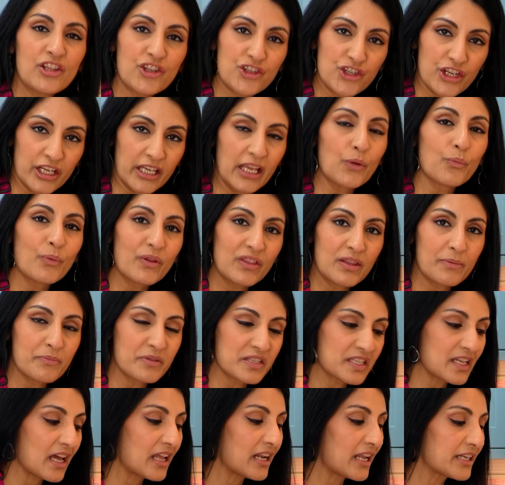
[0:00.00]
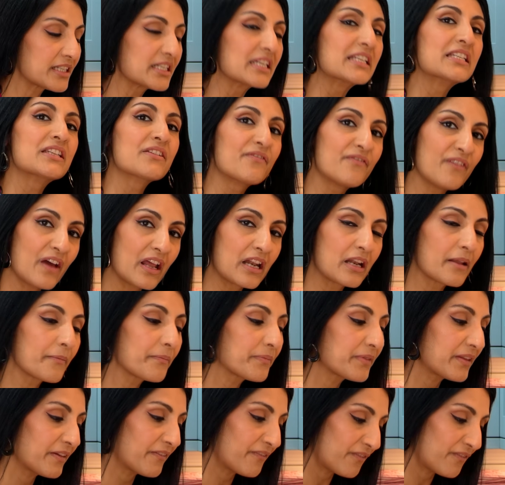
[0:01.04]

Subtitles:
the chicken with the masala to develop the